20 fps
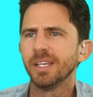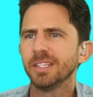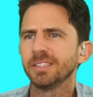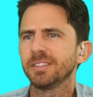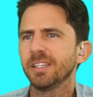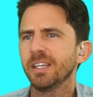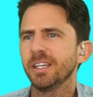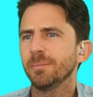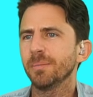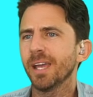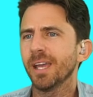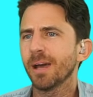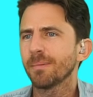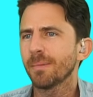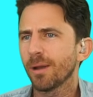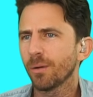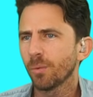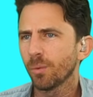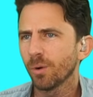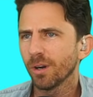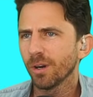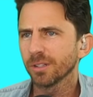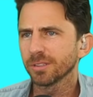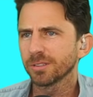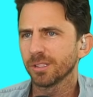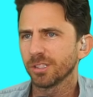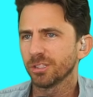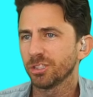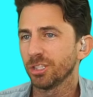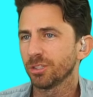seen me at my
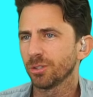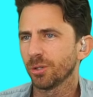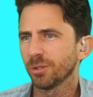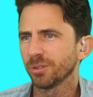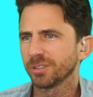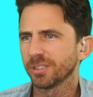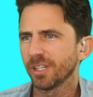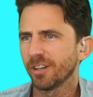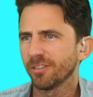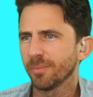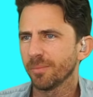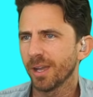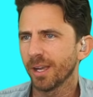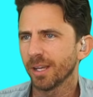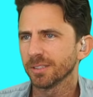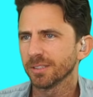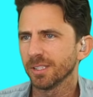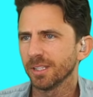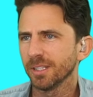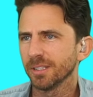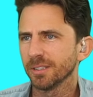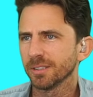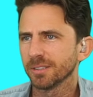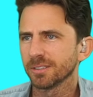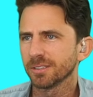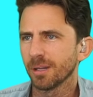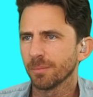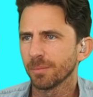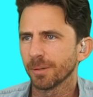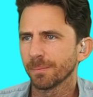worst, she told Self magazine in
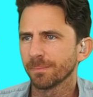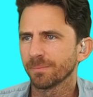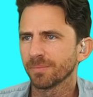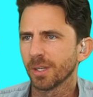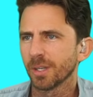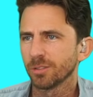December.